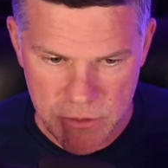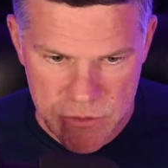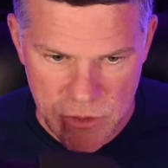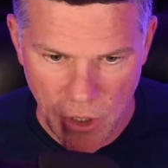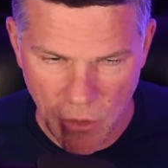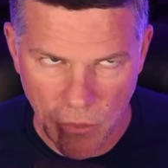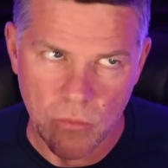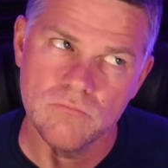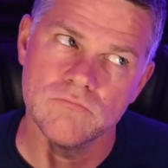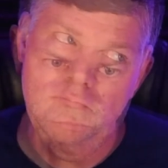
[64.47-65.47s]

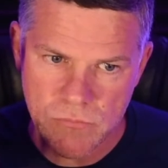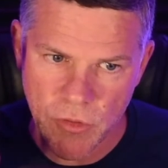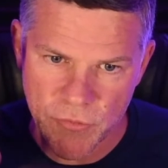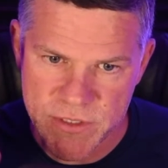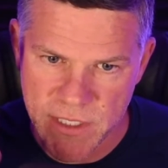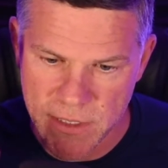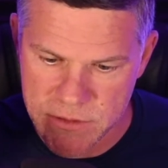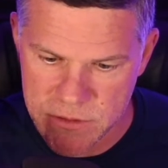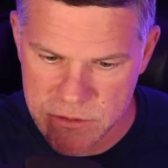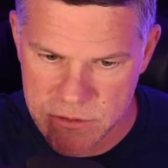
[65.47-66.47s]
So 3
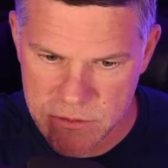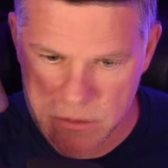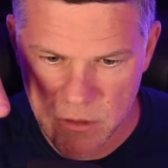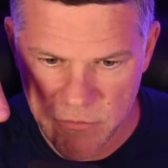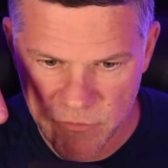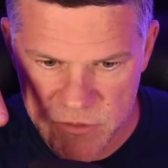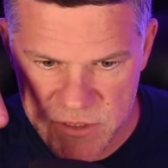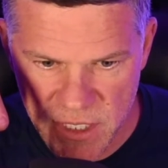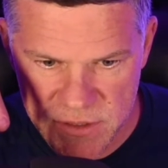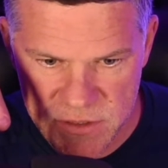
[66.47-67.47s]
tests. First
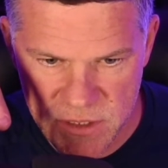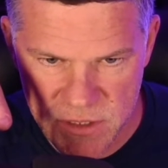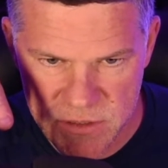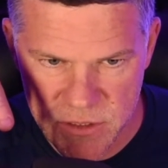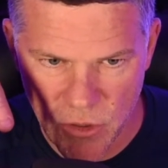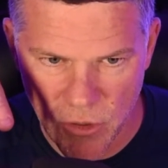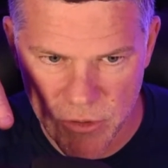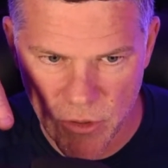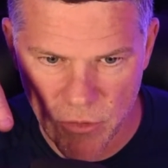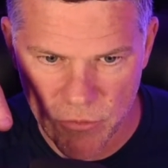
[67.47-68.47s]
test is the
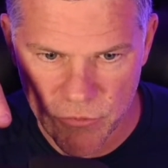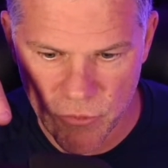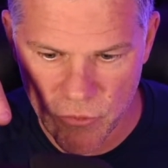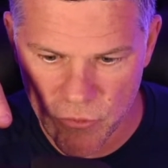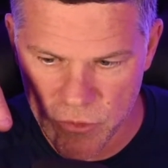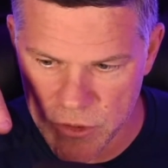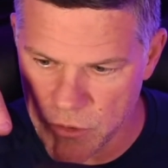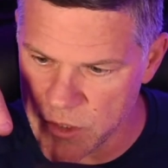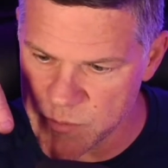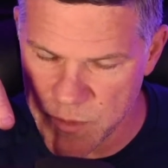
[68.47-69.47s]
audio through the
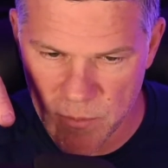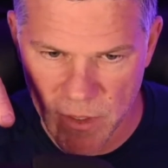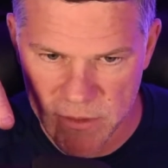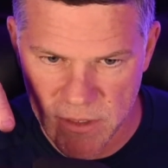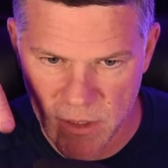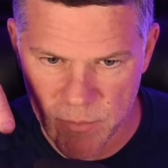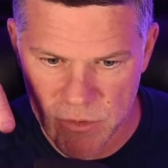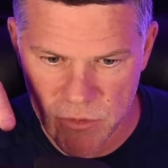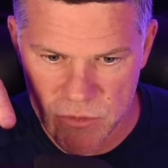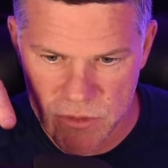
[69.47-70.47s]
USB mic that I've been
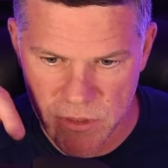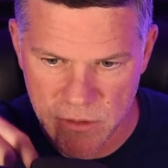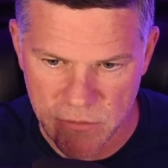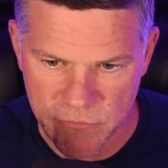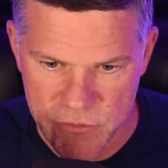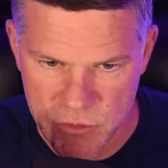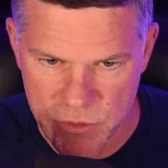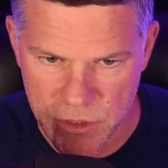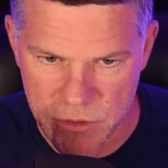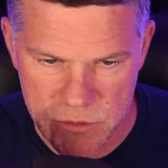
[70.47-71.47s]
using for 2
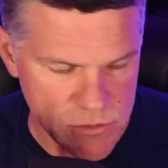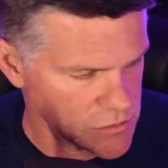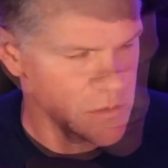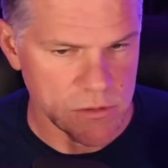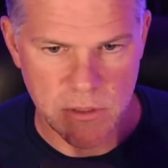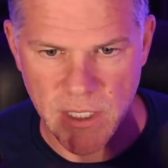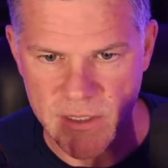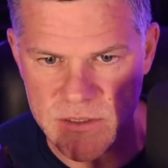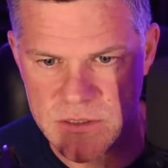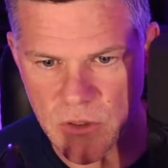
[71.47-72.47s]
years. The
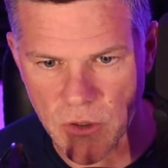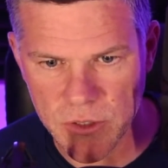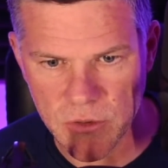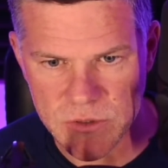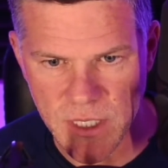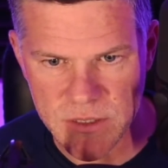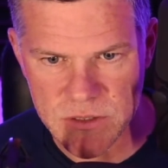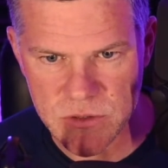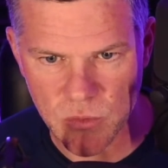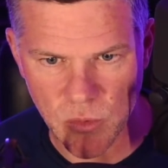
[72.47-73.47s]
next audio
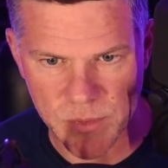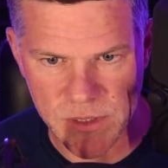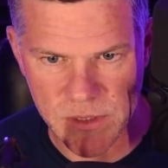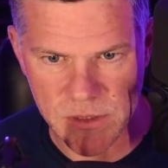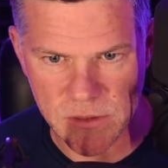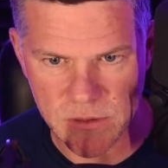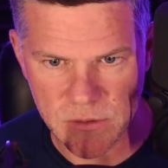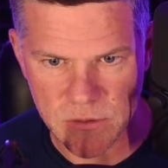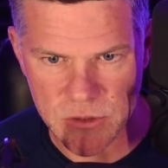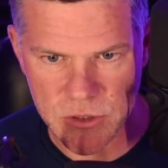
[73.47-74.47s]
test will be
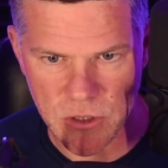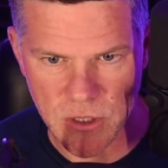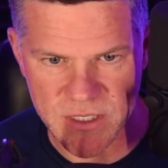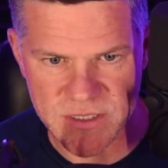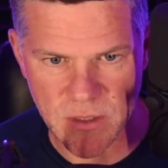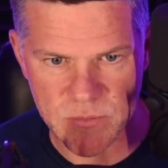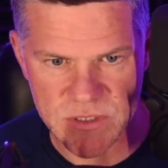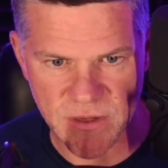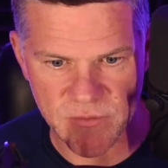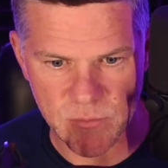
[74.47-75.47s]
the Shure
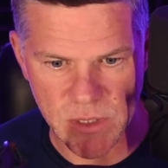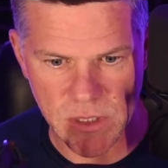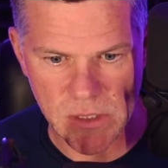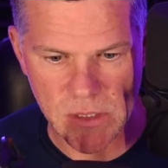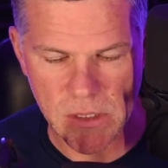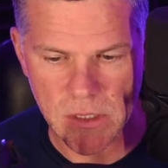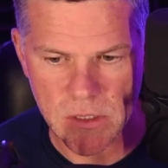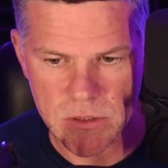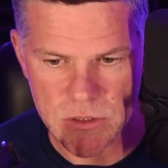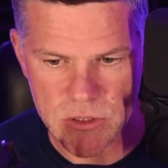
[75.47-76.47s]
SM7B
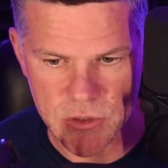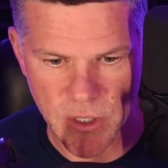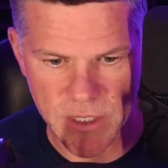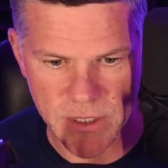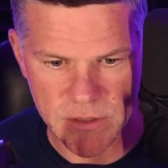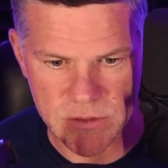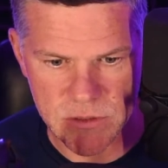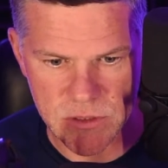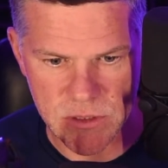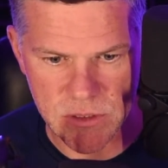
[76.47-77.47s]
straight
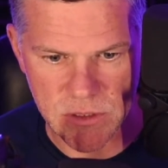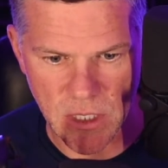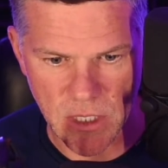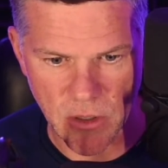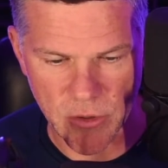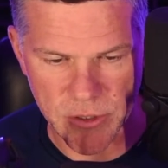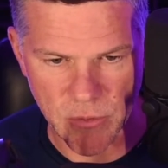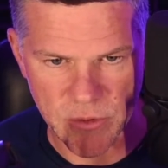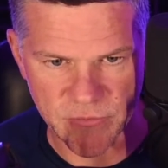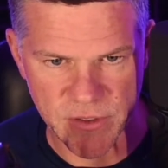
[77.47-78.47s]
into the audio
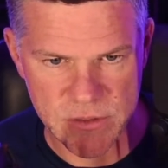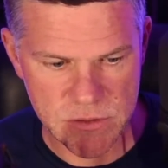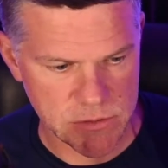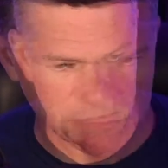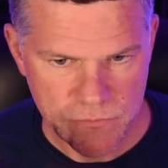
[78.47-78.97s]
interface.